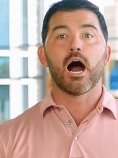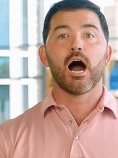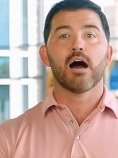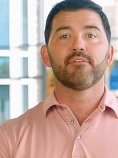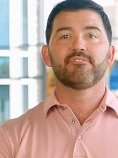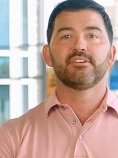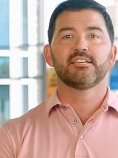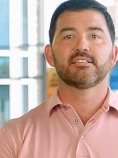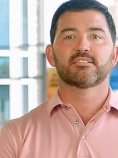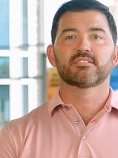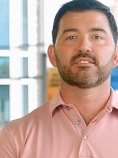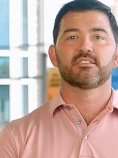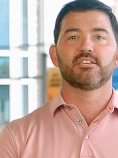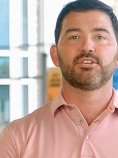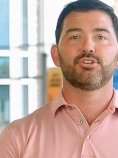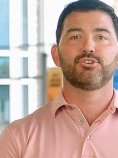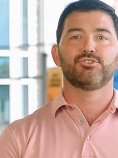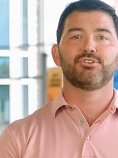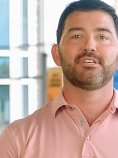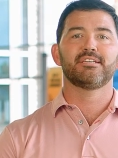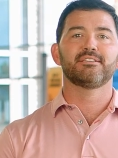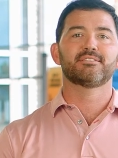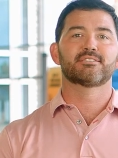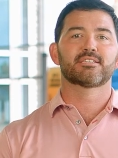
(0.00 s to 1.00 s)
Obviously, you
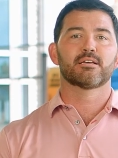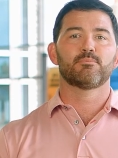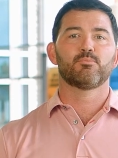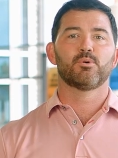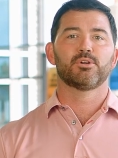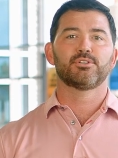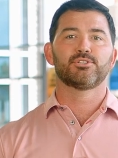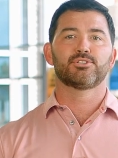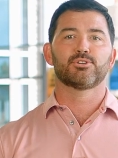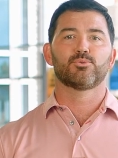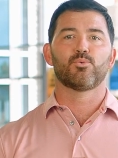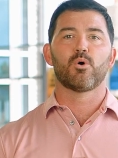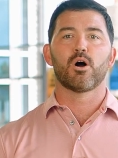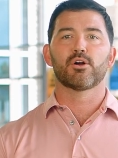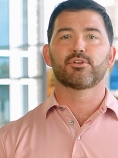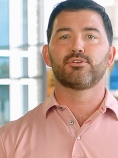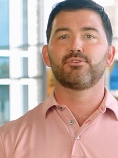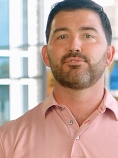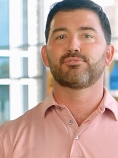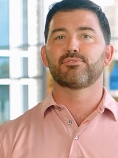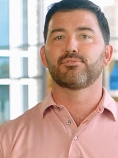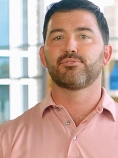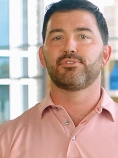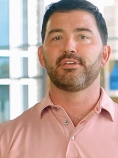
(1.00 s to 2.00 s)
need someone to walk you
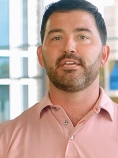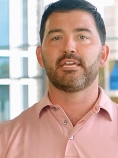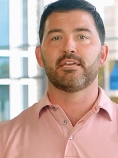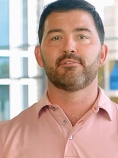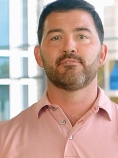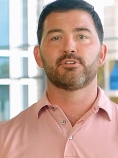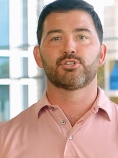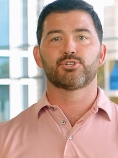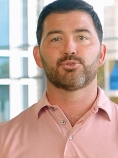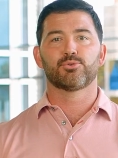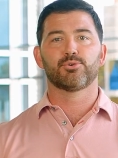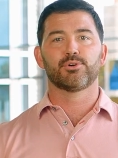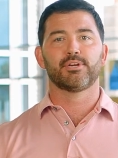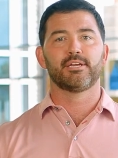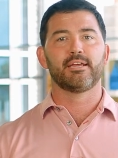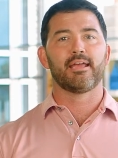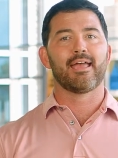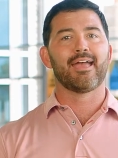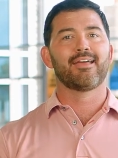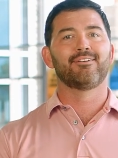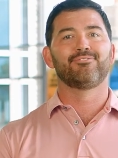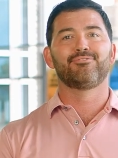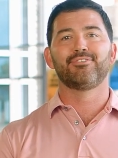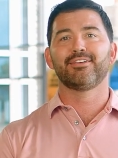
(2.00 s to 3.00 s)
through the inventory
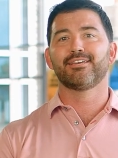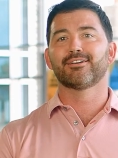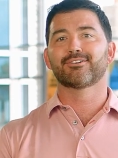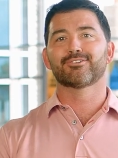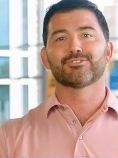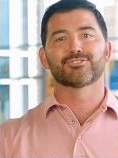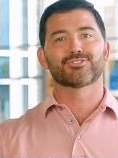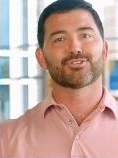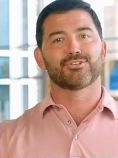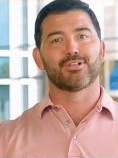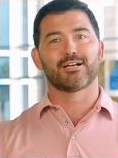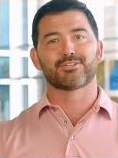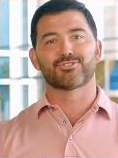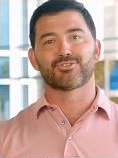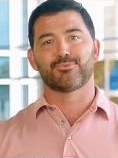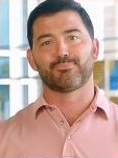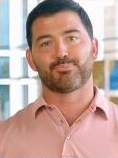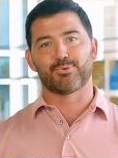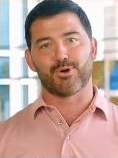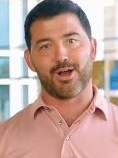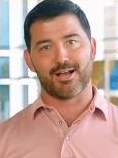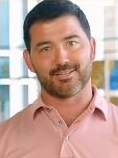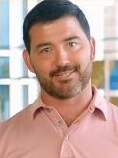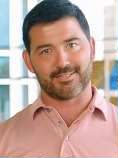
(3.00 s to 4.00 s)
and vehicle selection
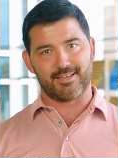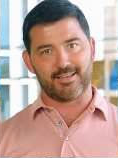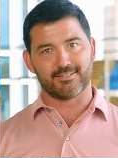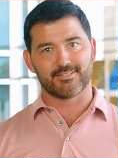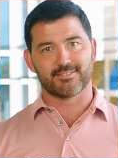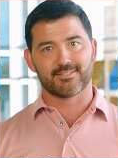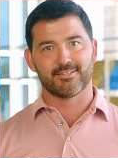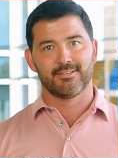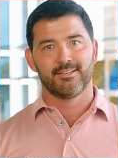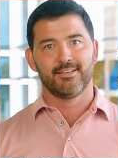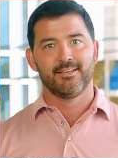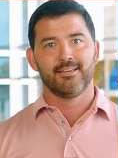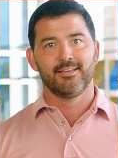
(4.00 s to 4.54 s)
process.